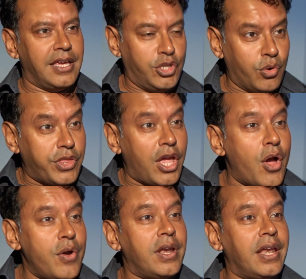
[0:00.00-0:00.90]
You're the
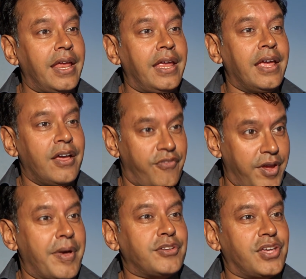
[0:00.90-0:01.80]
only
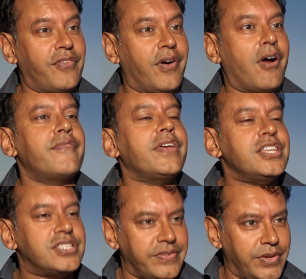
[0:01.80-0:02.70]
female so far I've
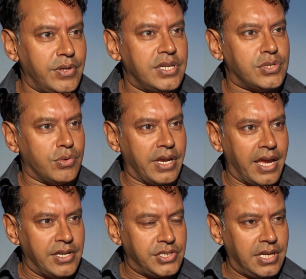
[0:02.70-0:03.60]
interviewed in Talking
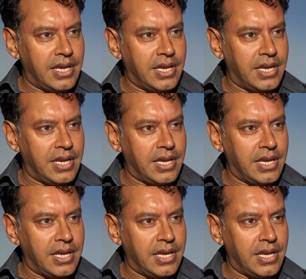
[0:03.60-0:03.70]
Energy.